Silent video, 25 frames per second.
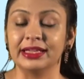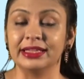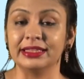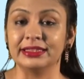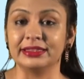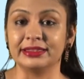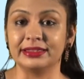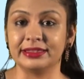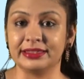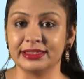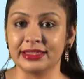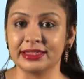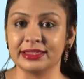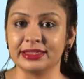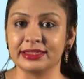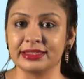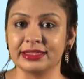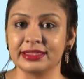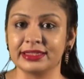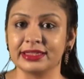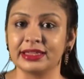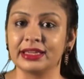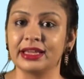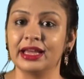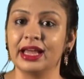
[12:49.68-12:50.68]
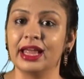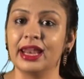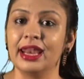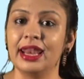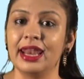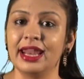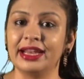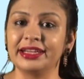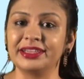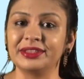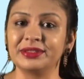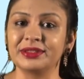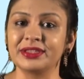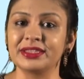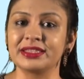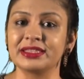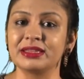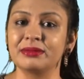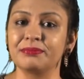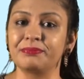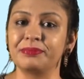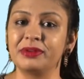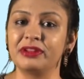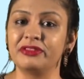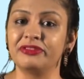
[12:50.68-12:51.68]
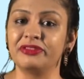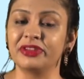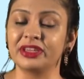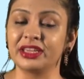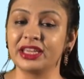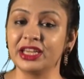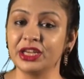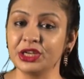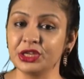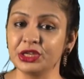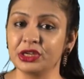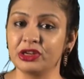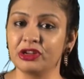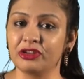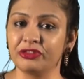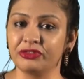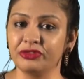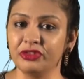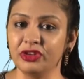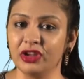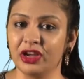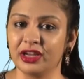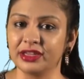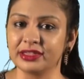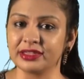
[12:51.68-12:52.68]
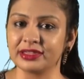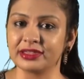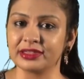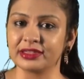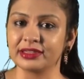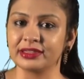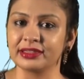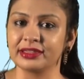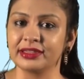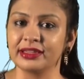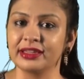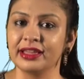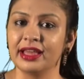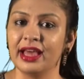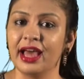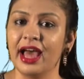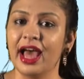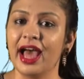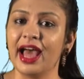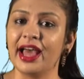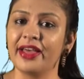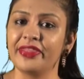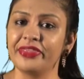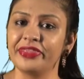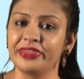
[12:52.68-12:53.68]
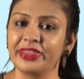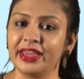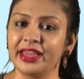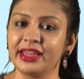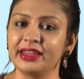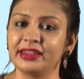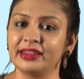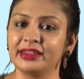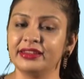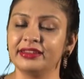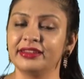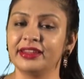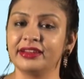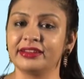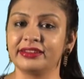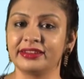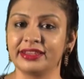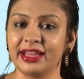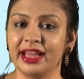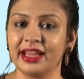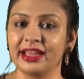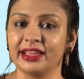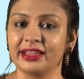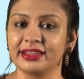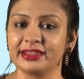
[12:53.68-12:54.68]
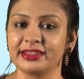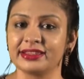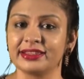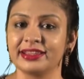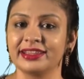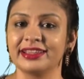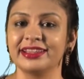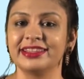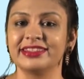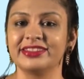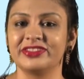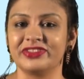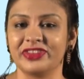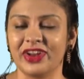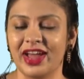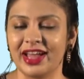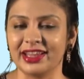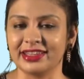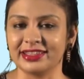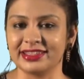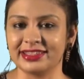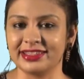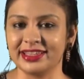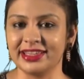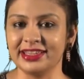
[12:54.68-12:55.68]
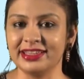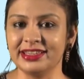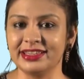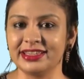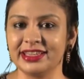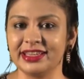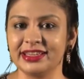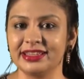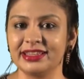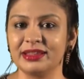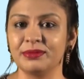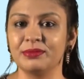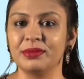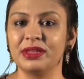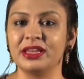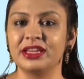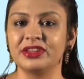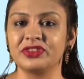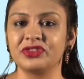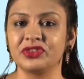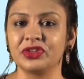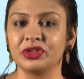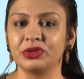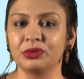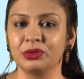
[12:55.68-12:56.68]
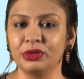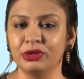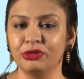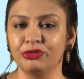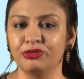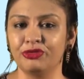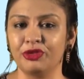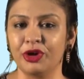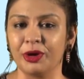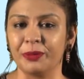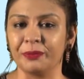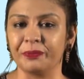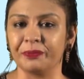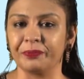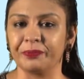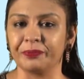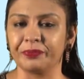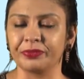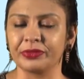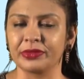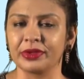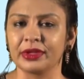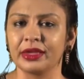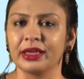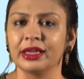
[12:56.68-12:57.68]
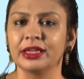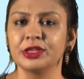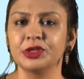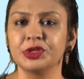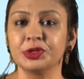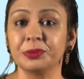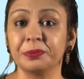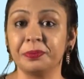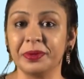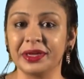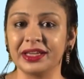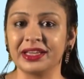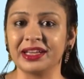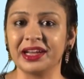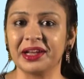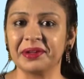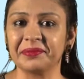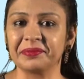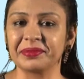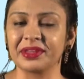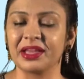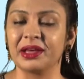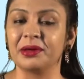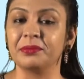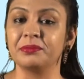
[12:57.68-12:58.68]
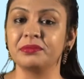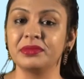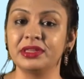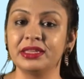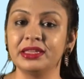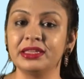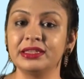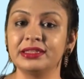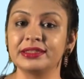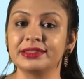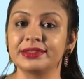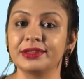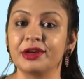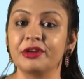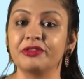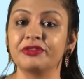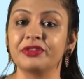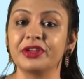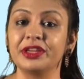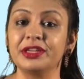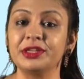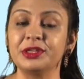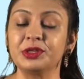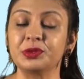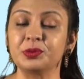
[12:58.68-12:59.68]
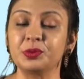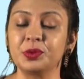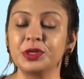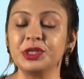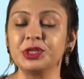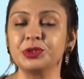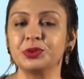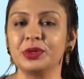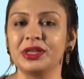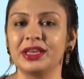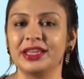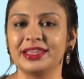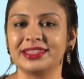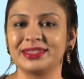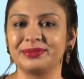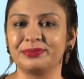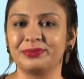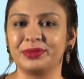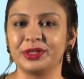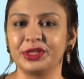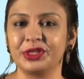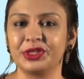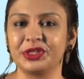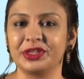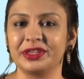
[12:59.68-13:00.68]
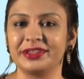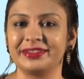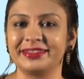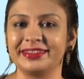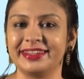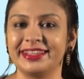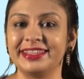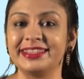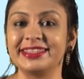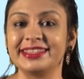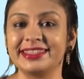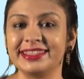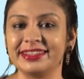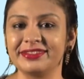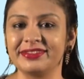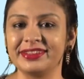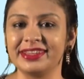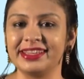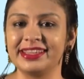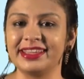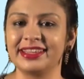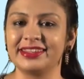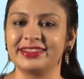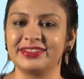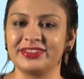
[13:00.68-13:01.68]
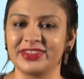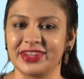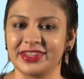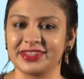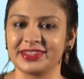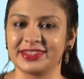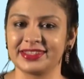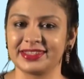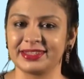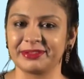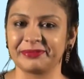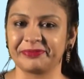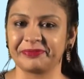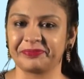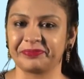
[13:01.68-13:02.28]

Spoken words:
This led to the simplification of knots, and then the ties transcended the military uniform to become a means of individual expression in civilian dress.